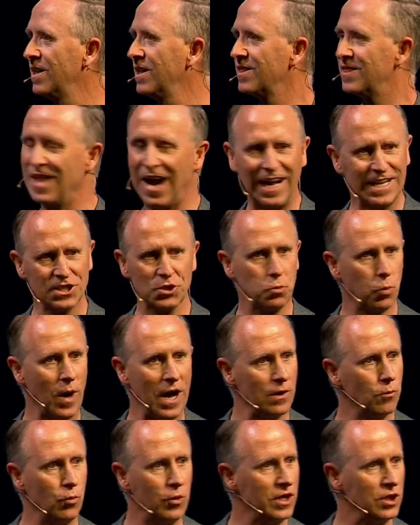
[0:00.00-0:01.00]
That's why
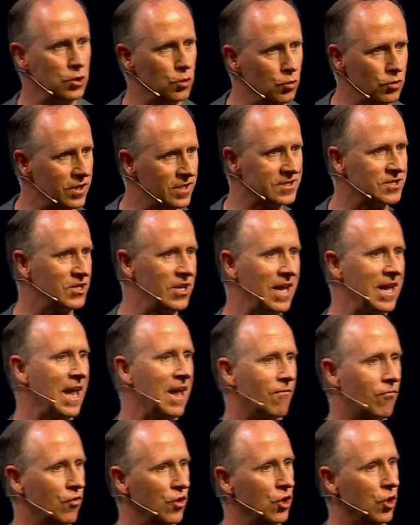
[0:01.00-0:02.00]
we do this thing
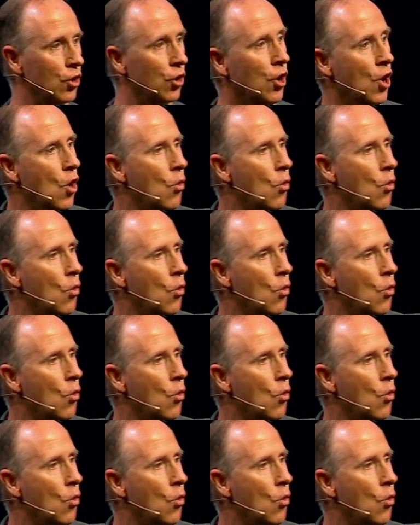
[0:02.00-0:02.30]
every year,